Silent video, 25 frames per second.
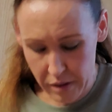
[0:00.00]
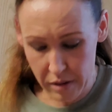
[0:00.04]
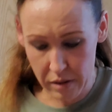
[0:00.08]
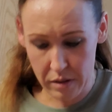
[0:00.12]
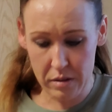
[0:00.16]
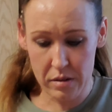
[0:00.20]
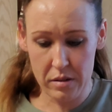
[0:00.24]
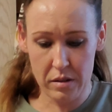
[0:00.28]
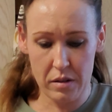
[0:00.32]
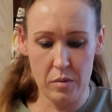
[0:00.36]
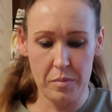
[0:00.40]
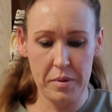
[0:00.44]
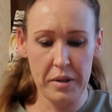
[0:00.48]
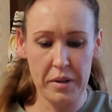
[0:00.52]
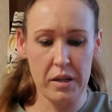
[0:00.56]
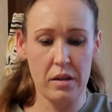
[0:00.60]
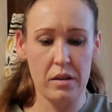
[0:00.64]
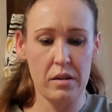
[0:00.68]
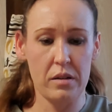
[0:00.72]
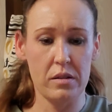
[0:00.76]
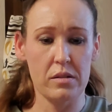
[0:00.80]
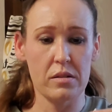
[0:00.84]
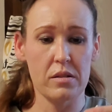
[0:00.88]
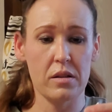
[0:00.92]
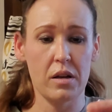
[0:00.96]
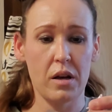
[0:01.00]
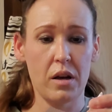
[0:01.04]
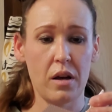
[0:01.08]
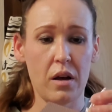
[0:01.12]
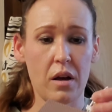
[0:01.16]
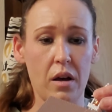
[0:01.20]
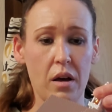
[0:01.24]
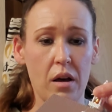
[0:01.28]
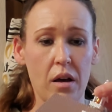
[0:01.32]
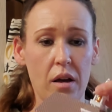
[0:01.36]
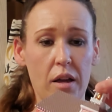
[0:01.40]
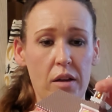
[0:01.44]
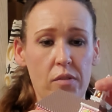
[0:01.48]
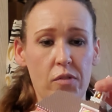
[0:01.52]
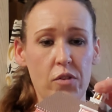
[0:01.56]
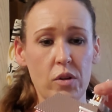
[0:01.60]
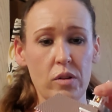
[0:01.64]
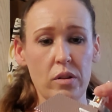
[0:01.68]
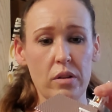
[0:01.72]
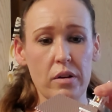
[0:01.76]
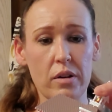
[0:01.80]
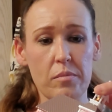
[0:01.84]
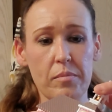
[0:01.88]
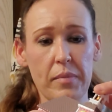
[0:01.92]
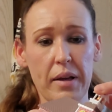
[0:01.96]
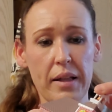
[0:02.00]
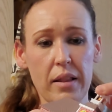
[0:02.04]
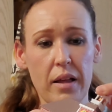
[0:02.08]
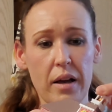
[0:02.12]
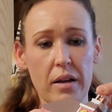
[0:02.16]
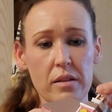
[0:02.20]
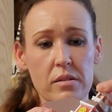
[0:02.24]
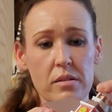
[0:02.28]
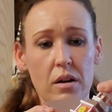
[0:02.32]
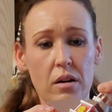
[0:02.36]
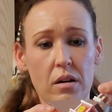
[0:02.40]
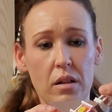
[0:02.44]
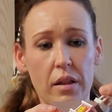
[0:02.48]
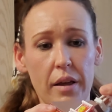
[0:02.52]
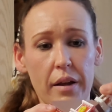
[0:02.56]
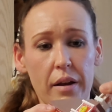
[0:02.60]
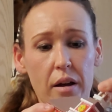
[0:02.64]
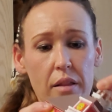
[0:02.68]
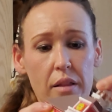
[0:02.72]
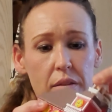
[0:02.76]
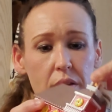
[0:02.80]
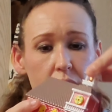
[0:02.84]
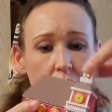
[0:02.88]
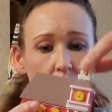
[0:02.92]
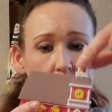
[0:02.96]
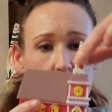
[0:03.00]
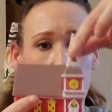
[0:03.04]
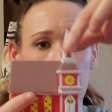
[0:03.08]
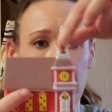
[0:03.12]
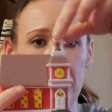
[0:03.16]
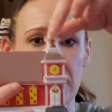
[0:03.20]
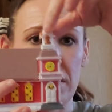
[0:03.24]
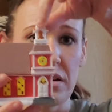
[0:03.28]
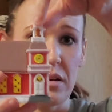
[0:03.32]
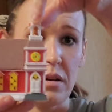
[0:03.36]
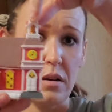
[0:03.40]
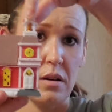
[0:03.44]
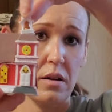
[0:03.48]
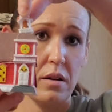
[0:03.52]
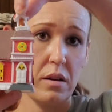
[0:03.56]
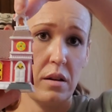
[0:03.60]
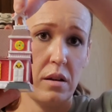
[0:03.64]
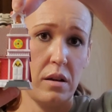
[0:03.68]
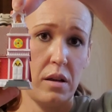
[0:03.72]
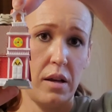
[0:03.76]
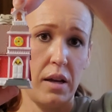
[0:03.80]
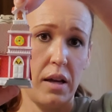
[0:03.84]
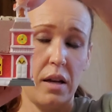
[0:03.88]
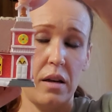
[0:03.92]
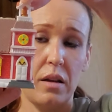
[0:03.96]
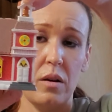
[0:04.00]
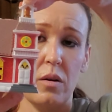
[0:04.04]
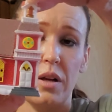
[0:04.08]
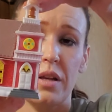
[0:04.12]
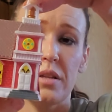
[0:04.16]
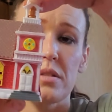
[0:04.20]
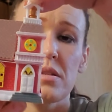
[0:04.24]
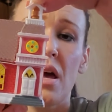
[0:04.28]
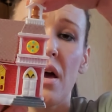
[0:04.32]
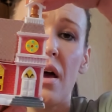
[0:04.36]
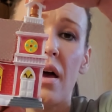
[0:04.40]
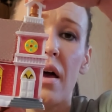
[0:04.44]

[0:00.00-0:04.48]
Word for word: these though because if you look in my last haul, I got these again. Anyways,